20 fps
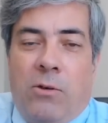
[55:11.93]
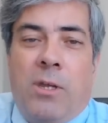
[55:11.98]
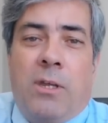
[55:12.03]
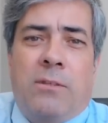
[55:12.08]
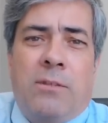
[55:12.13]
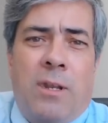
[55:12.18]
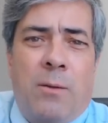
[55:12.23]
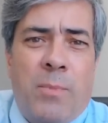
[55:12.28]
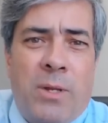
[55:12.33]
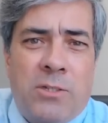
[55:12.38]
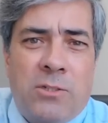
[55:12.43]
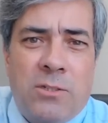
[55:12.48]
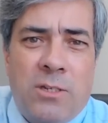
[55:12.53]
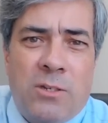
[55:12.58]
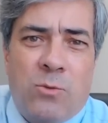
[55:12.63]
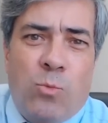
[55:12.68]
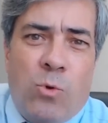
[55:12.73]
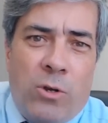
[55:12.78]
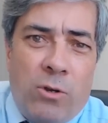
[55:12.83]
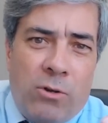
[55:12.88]
Oh yeah, did I
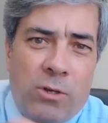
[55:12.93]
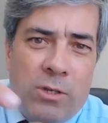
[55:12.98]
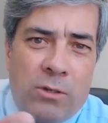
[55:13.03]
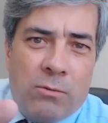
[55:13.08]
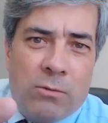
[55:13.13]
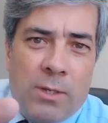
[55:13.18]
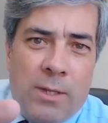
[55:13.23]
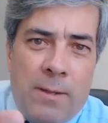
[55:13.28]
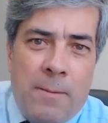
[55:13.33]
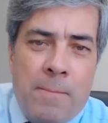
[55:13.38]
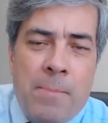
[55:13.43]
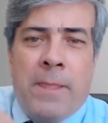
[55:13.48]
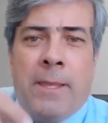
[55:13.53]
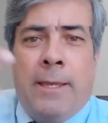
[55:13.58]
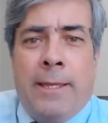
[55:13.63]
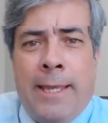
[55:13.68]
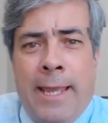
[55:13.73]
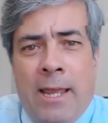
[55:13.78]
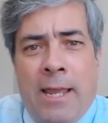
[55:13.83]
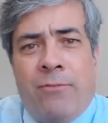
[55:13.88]
mention that's one R U?
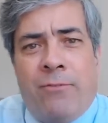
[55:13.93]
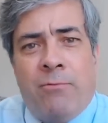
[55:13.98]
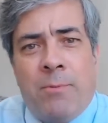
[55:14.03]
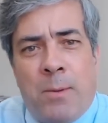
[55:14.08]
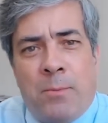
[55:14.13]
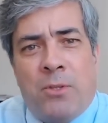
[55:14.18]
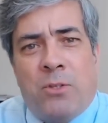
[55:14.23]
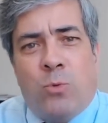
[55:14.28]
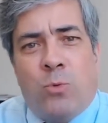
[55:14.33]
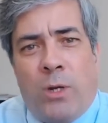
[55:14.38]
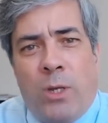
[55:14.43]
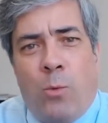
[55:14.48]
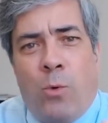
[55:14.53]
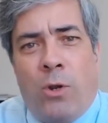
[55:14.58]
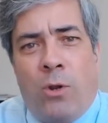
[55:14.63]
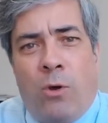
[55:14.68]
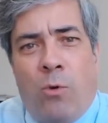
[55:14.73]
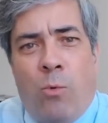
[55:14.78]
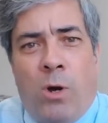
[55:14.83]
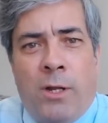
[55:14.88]
Yeah, if you remember the
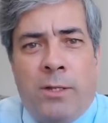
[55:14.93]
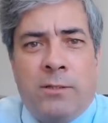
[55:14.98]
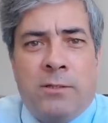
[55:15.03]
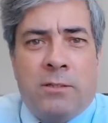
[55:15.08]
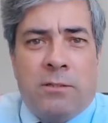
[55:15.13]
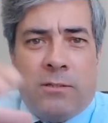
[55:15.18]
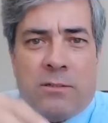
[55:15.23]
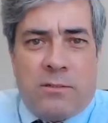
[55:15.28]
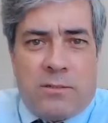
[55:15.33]
twenty-one oh ones,